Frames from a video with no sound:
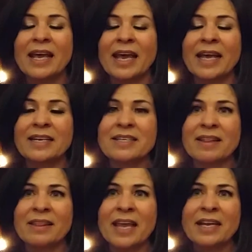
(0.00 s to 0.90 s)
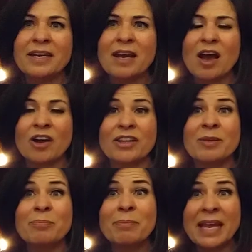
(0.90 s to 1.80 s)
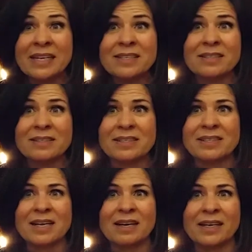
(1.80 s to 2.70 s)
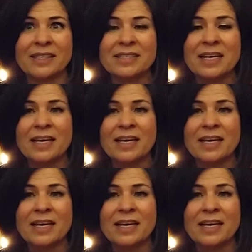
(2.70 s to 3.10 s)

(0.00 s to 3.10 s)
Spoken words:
And then on the mental side,